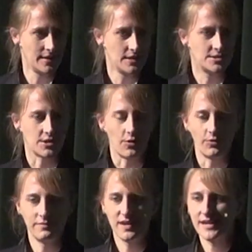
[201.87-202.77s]

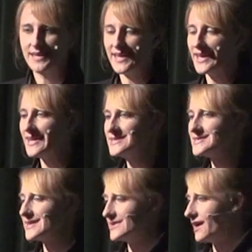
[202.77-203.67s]
So, kids
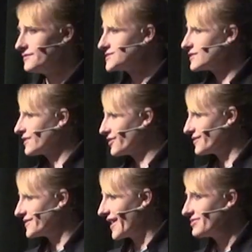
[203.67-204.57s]
love to
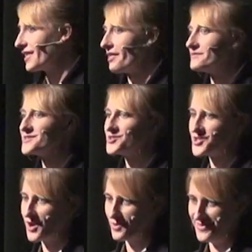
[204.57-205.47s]
learn, they love to
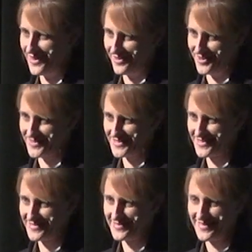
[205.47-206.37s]
share what they learned.
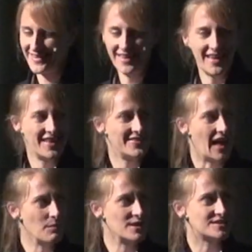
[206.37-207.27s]

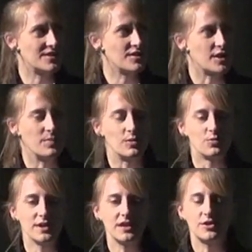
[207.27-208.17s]
That means that they can be
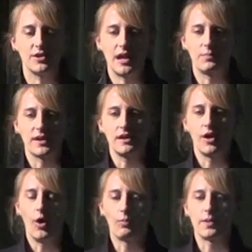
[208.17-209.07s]
really good at bringing
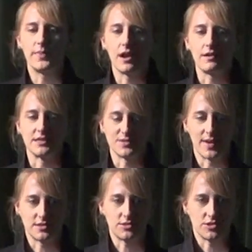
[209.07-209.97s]
home preparedness
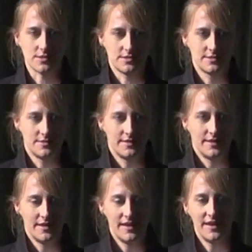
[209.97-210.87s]
messages.
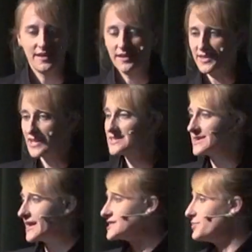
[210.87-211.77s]
Kids
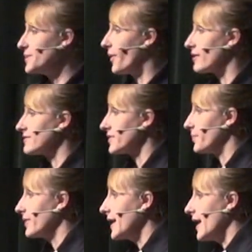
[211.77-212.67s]
like to be part of the
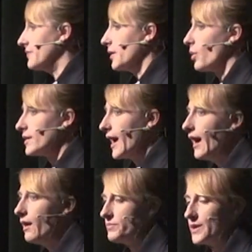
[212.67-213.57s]
plan. They want to
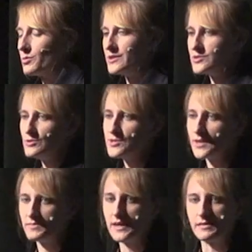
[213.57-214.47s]
help. They want to do
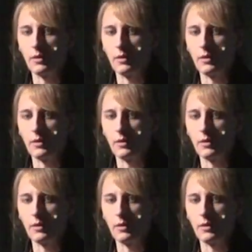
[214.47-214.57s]
something.